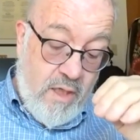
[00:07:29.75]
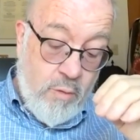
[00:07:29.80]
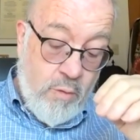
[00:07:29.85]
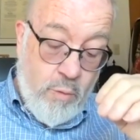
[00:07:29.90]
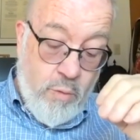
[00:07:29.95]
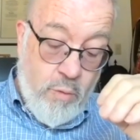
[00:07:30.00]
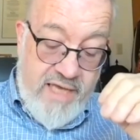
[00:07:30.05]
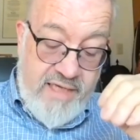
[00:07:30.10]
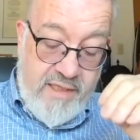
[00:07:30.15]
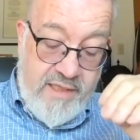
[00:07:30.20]

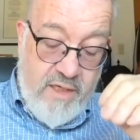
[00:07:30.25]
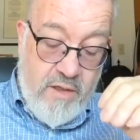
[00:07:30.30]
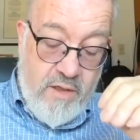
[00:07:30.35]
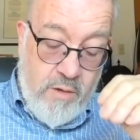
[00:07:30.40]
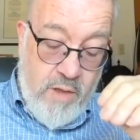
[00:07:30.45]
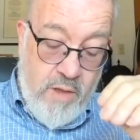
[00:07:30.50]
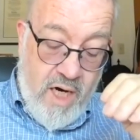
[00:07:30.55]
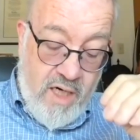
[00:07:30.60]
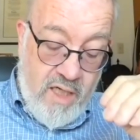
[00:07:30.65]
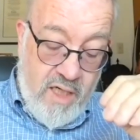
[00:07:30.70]
Awake,
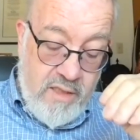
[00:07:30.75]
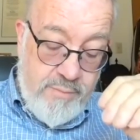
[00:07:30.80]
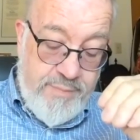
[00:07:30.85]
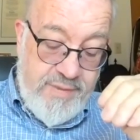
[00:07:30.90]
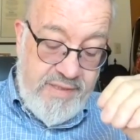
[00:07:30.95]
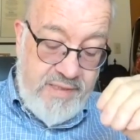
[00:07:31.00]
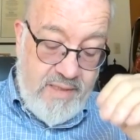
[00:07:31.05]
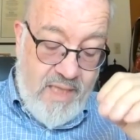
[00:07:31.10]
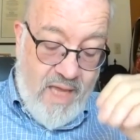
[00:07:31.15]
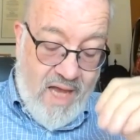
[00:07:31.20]
O
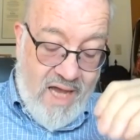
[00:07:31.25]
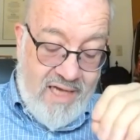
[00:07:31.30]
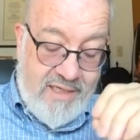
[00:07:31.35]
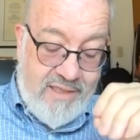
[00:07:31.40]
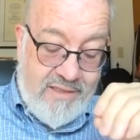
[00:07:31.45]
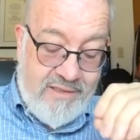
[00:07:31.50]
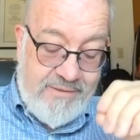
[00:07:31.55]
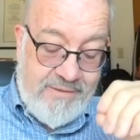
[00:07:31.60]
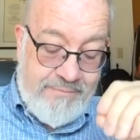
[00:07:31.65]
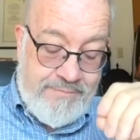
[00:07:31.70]
harp and
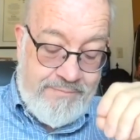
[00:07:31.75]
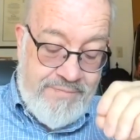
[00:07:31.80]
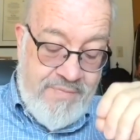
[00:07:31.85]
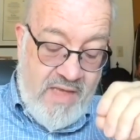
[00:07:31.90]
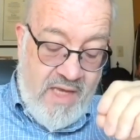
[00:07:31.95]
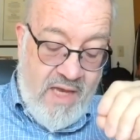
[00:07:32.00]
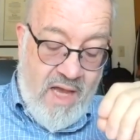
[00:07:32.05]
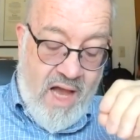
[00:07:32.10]
lyre.